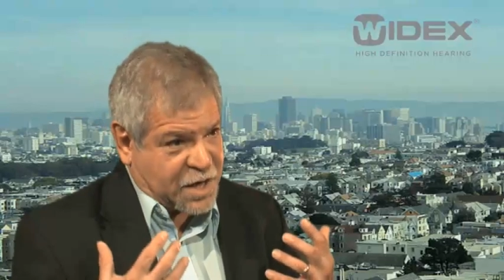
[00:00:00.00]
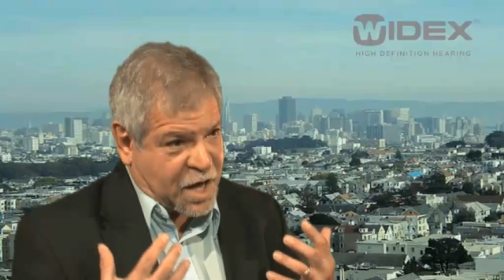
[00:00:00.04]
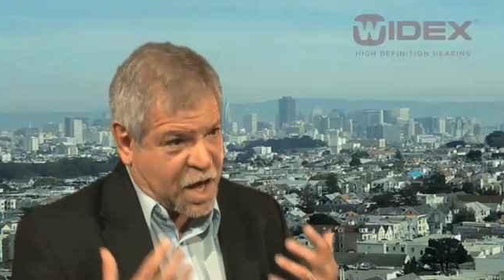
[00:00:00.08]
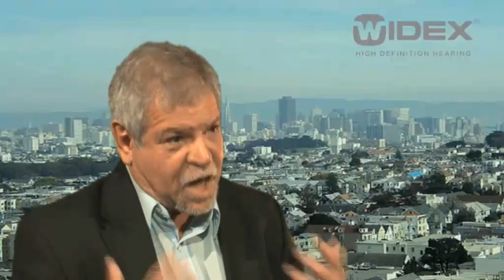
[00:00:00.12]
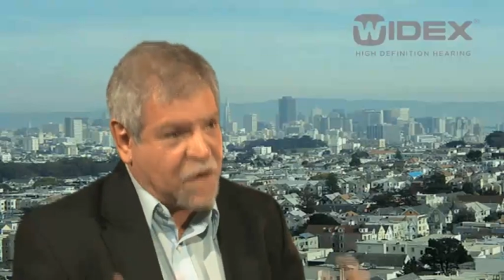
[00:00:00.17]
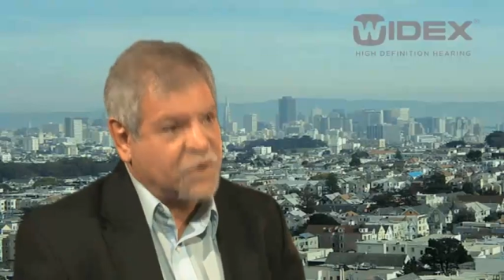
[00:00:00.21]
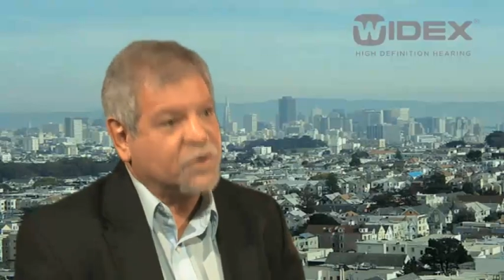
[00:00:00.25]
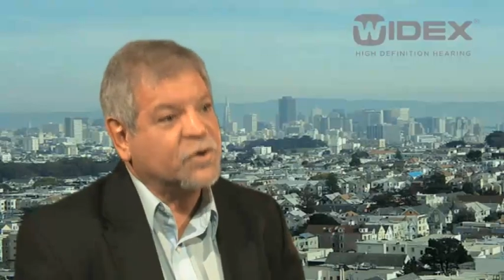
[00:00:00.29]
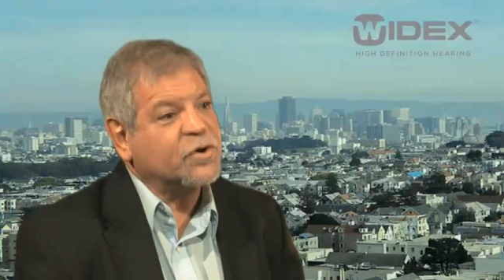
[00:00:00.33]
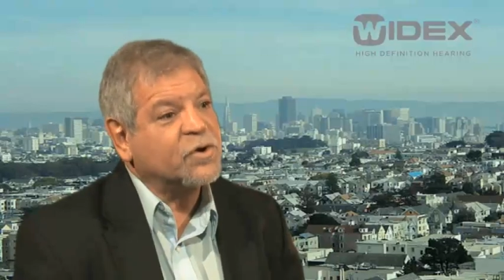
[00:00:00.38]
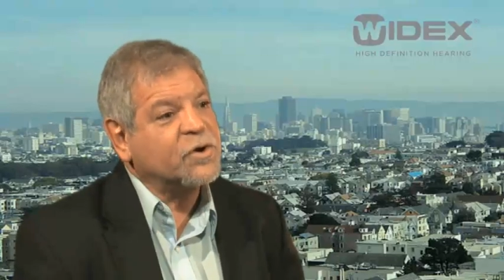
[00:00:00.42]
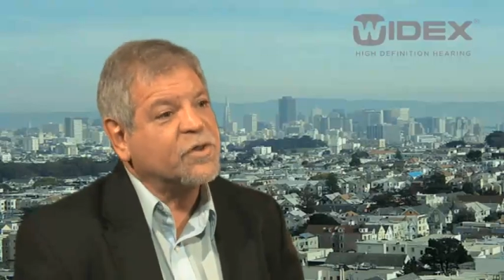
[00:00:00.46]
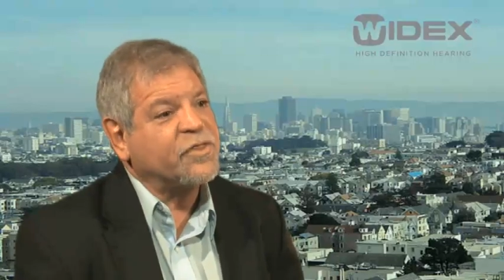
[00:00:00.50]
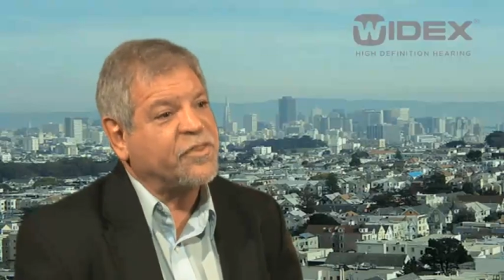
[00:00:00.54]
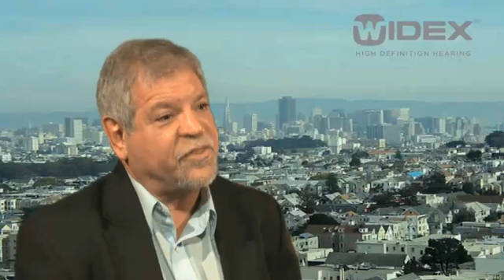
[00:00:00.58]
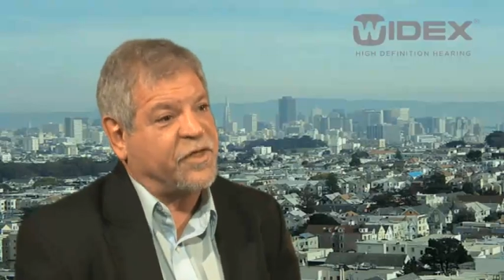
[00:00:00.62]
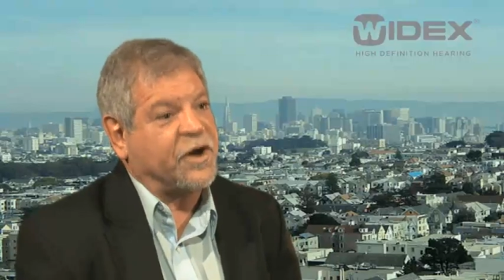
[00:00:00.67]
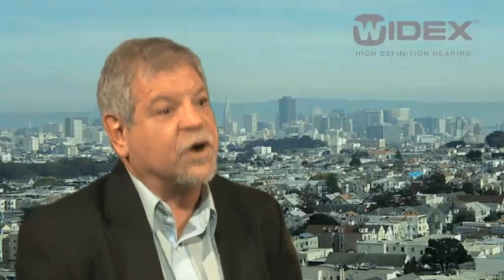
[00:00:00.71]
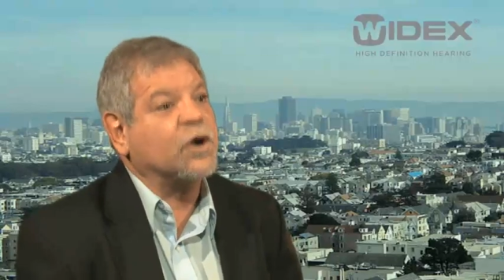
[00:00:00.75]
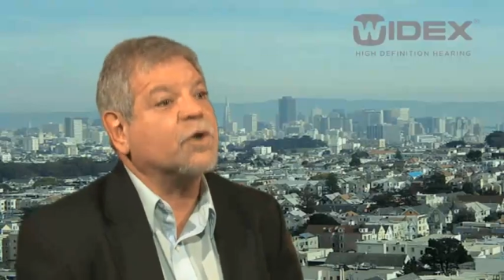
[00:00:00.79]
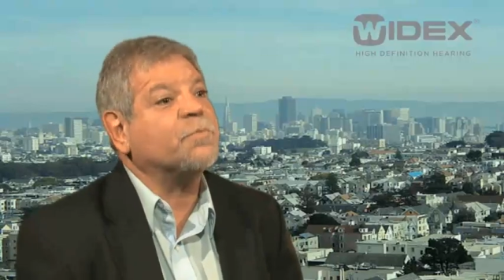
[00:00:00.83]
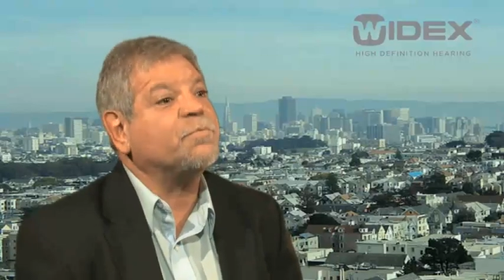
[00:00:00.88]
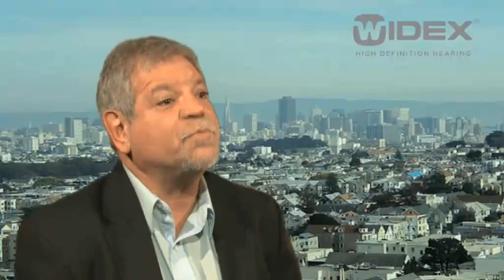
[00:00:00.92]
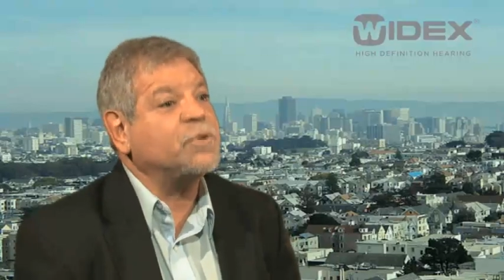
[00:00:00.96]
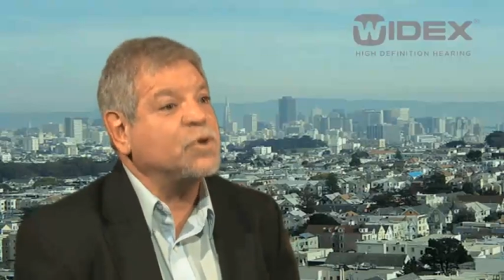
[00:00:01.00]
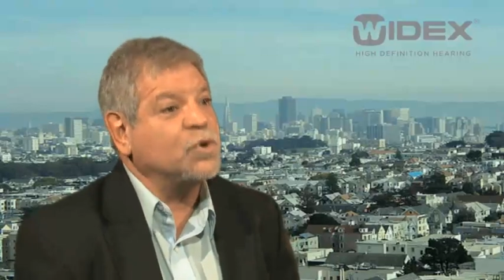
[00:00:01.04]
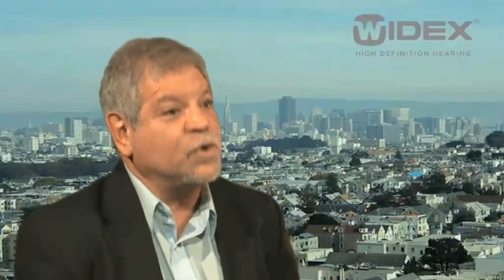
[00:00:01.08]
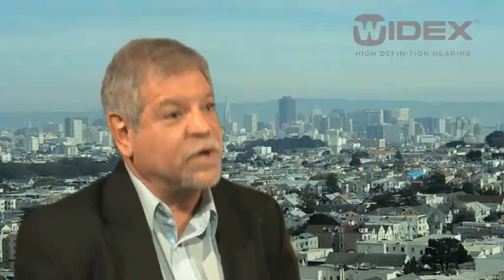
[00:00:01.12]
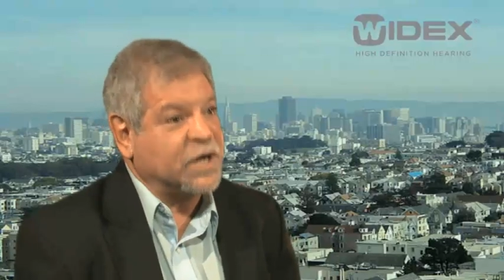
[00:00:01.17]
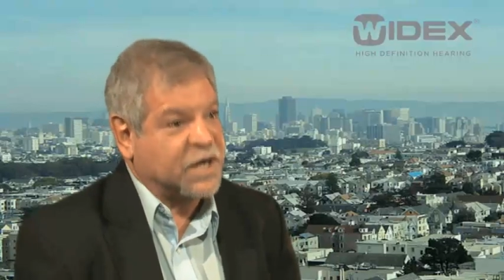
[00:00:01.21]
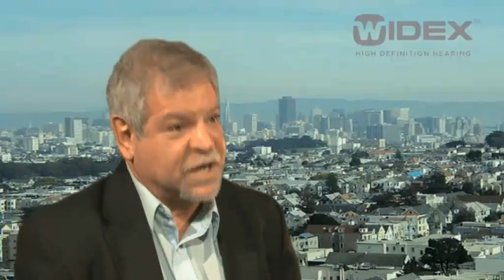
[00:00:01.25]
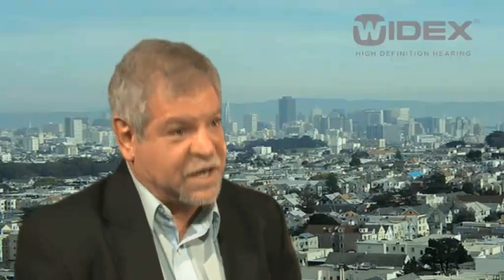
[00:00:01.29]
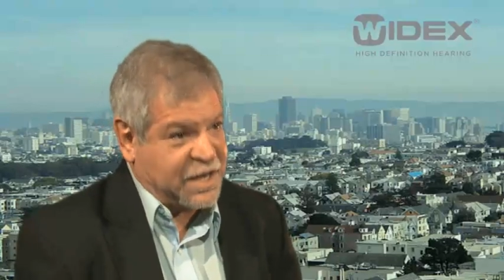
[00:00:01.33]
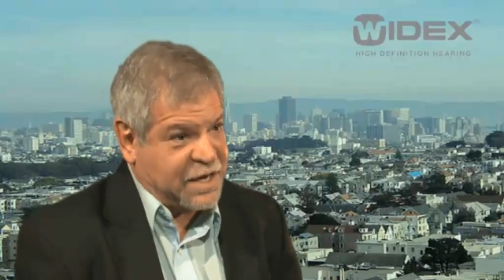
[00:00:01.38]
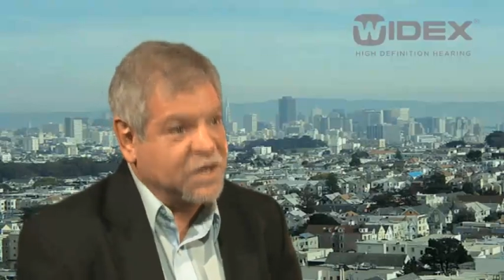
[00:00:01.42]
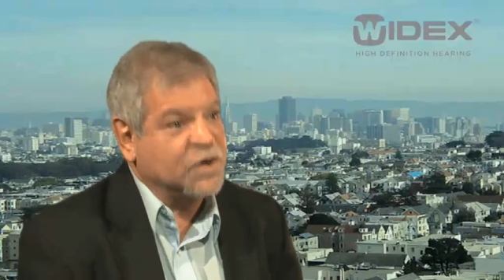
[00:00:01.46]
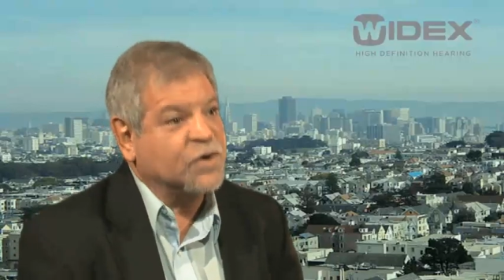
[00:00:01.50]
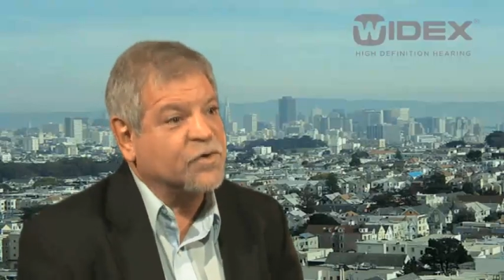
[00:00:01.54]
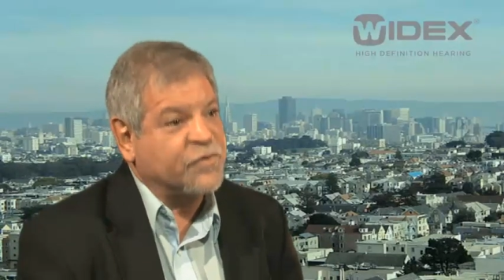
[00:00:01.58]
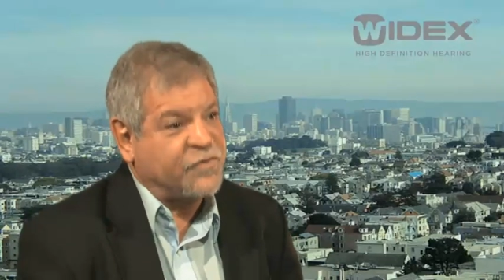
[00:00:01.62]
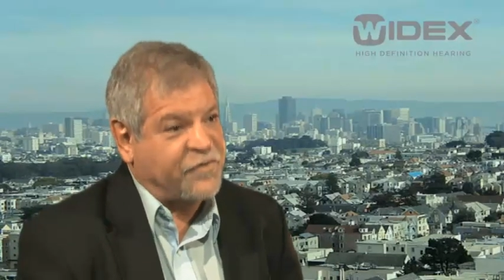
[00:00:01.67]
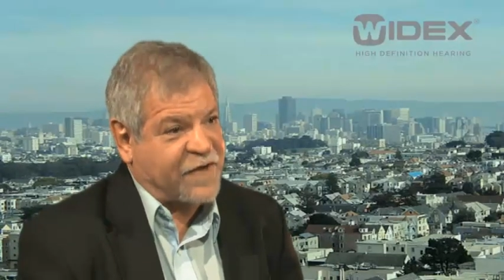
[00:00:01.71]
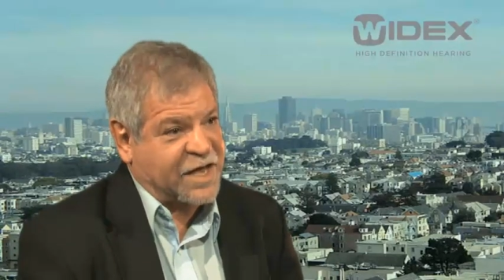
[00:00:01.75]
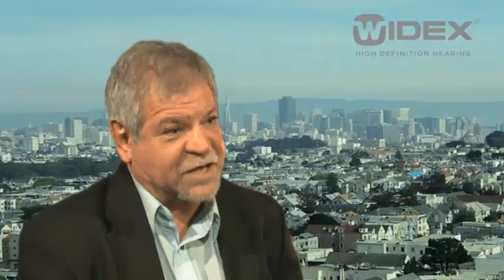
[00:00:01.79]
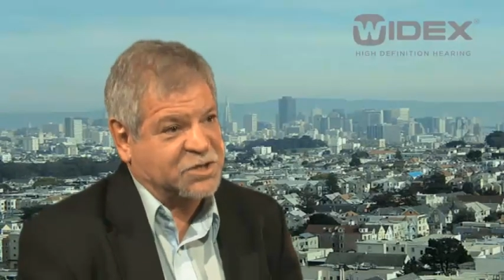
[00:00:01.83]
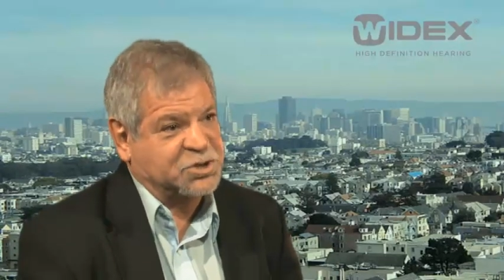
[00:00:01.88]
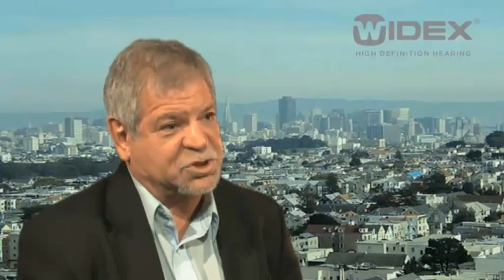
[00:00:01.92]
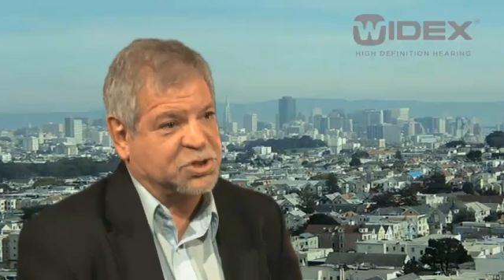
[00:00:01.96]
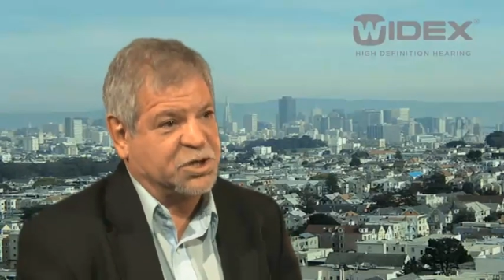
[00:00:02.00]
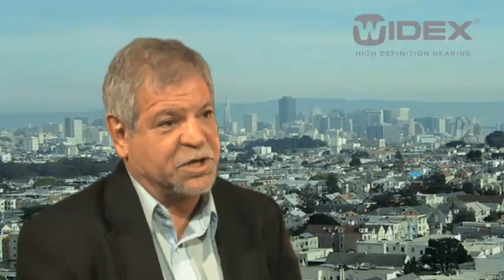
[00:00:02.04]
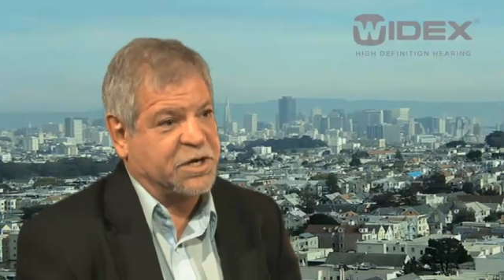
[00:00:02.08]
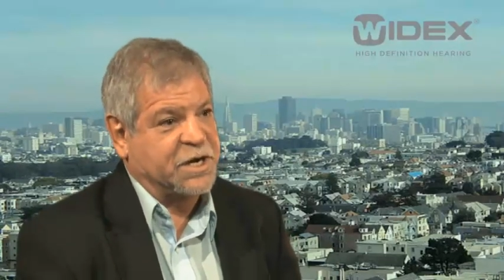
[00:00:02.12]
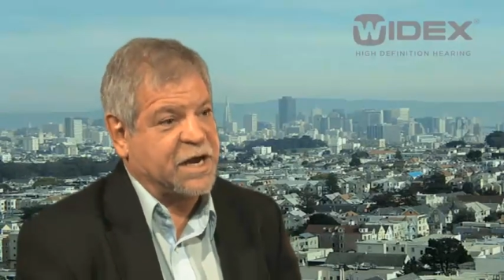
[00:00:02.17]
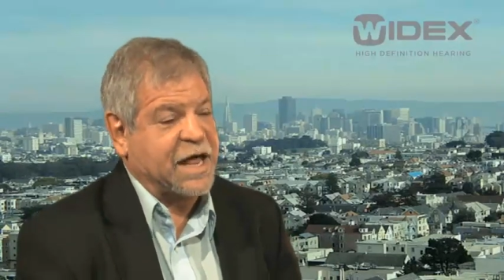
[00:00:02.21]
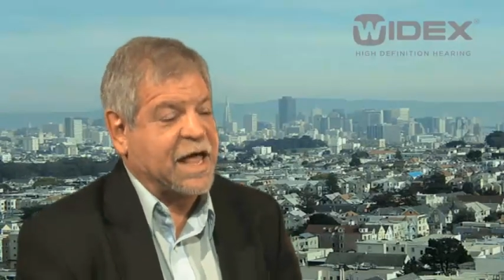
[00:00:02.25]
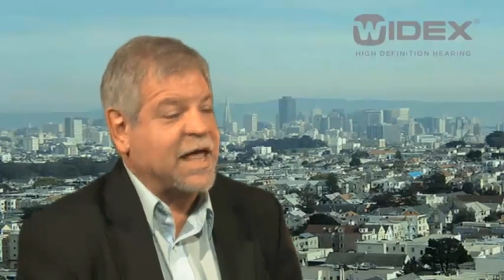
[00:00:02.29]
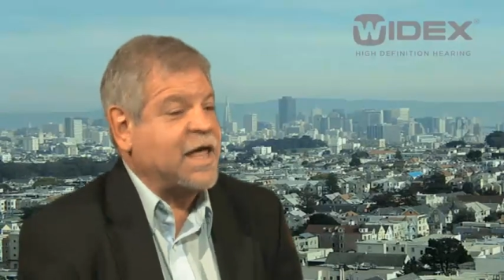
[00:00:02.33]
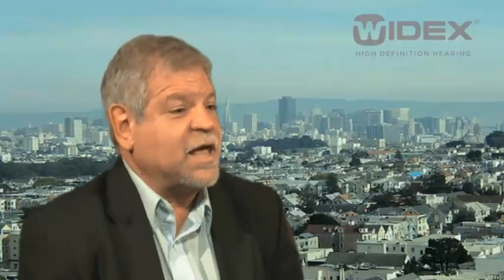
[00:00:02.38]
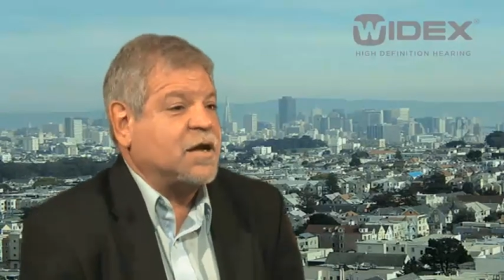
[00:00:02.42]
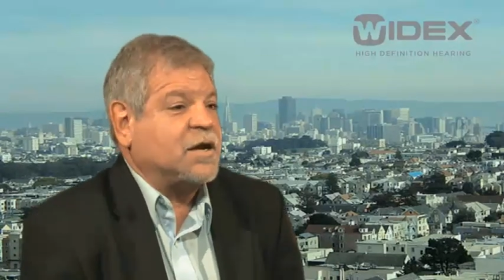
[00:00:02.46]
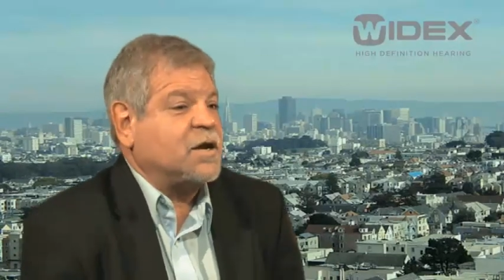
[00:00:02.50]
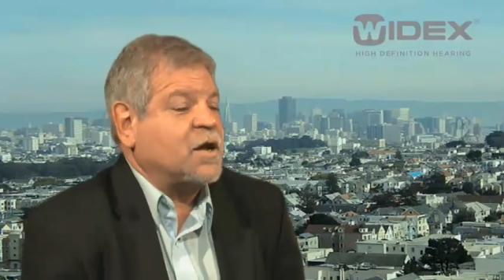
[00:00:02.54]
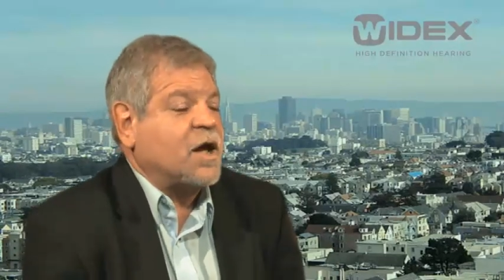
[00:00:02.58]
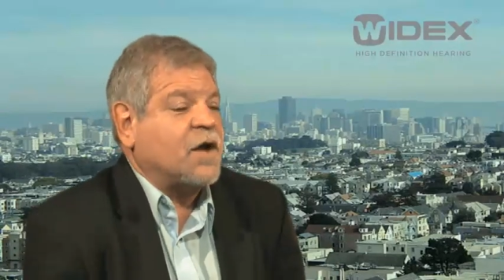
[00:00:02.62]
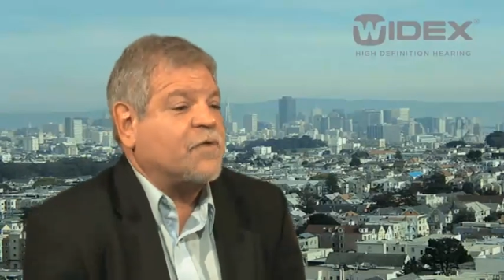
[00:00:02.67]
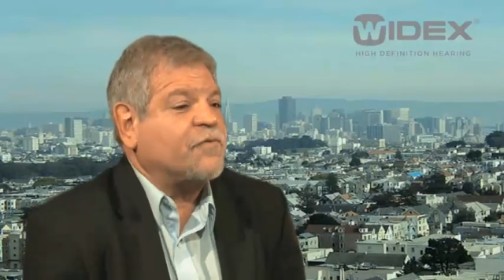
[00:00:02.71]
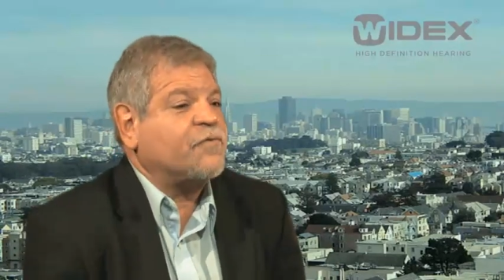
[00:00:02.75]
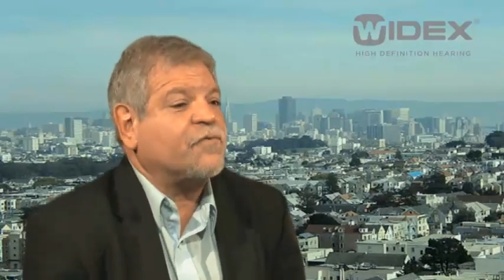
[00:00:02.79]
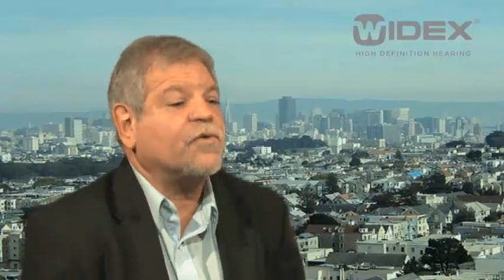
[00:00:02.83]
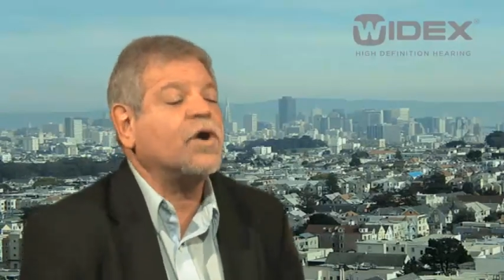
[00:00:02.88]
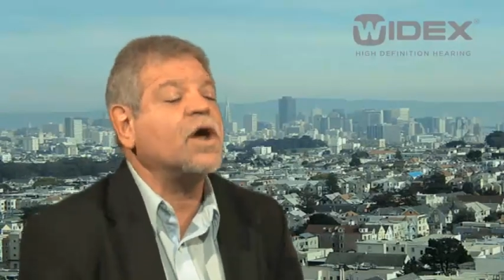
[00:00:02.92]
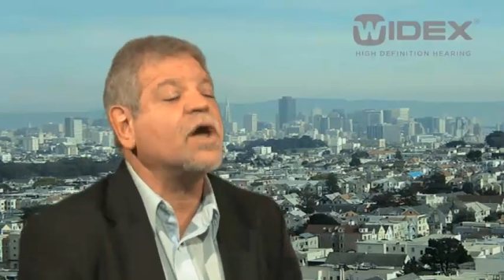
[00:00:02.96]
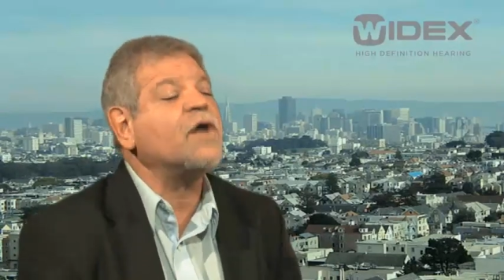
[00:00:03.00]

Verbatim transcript: other therapeutic intervention in a,